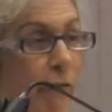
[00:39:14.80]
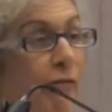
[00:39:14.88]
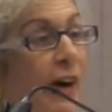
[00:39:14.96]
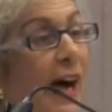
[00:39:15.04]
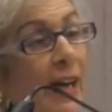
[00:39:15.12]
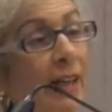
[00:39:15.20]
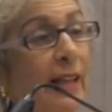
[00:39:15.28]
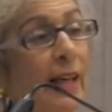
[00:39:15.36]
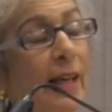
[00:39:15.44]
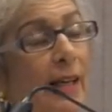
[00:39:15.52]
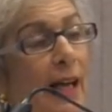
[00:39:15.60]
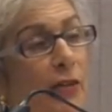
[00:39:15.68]

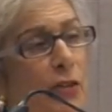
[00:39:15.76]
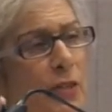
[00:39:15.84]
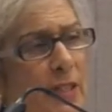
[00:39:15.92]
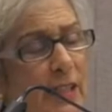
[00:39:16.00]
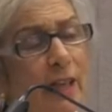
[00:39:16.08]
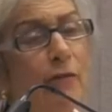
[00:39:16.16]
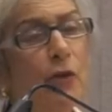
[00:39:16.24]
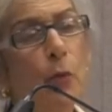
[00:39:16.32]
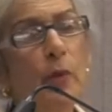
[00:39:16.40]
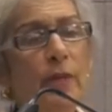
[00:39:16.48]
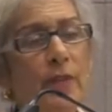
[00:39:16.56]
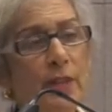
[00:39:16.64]
Finally, and I'll just leave
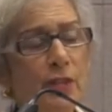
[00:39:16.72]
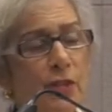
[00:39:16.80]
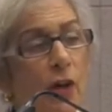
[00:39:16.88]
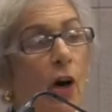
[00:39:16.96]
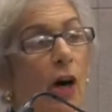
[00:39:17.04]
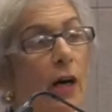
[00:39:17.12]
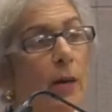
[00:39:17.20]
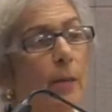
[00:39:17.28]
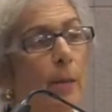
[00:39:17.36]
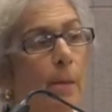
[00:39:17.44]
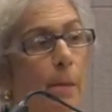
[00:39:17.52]
you with this thought,